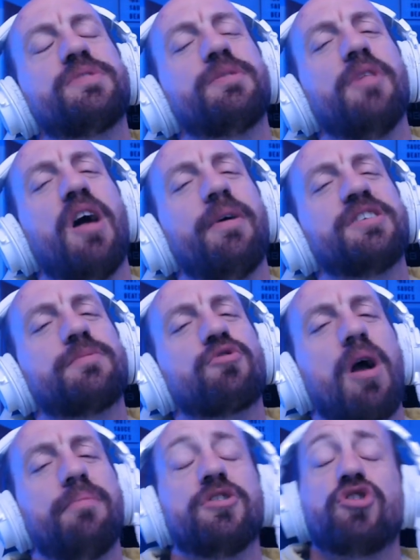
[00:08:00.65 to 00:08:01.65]
him some love by
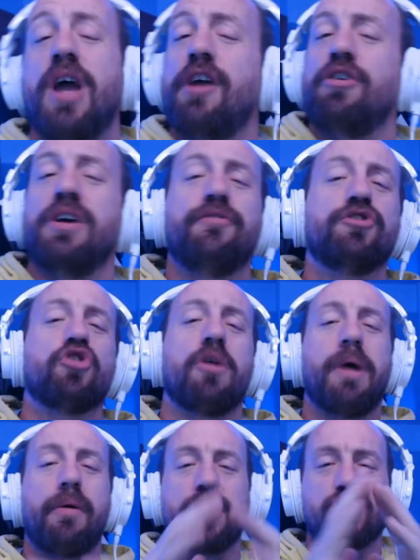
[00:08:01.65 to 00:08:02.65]
subscribing to his channel. If you join
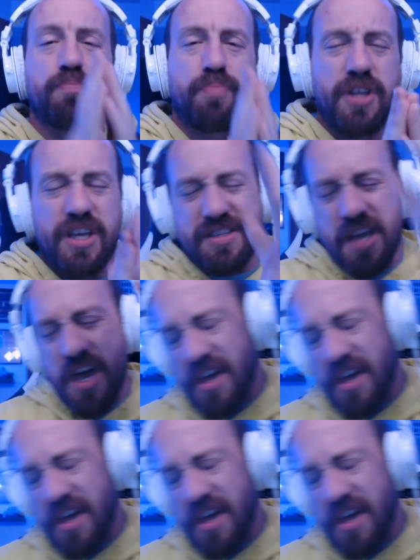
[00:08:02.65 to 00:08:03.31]
my reaction, please